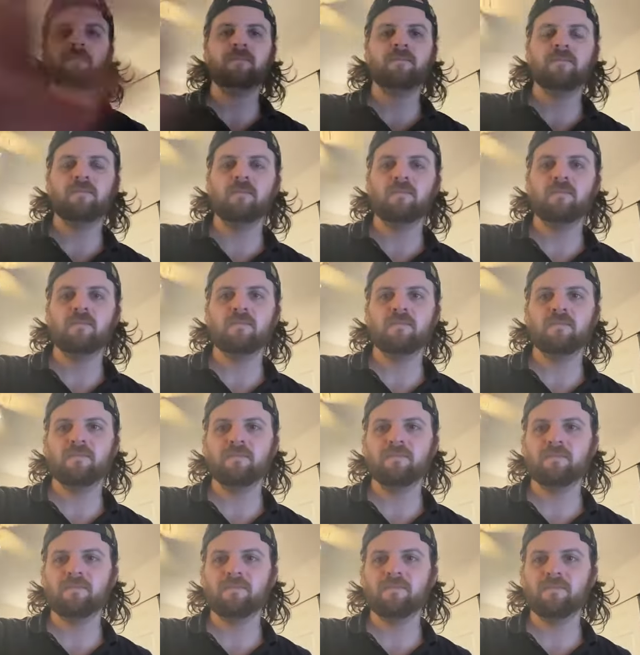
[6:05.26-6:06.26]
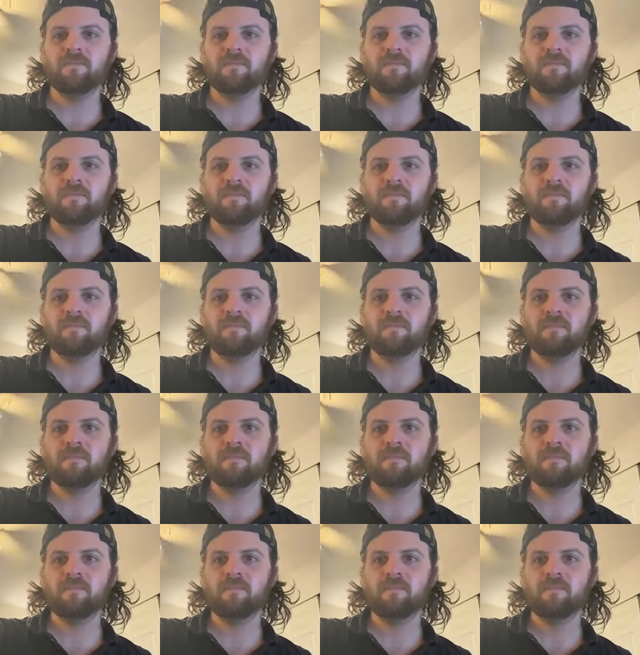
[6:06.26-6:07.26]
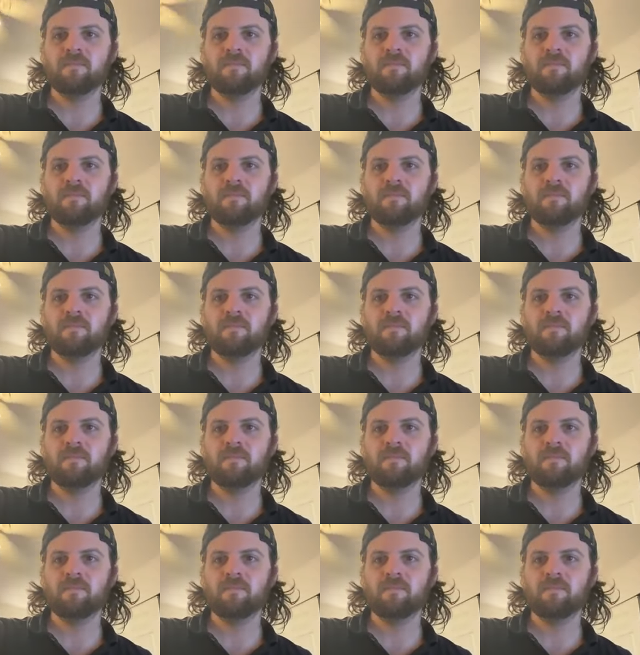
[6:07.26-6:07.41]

(no one is talking)